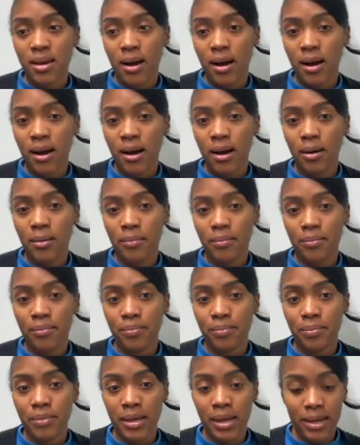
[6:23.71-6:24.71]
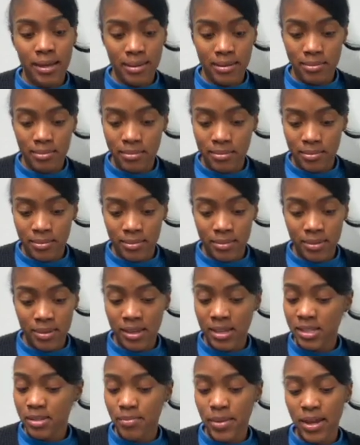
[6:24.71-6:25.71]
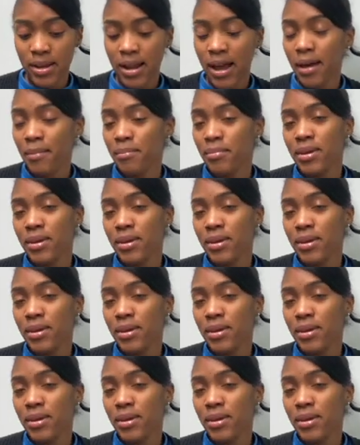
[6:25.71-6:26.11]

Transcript: And these may not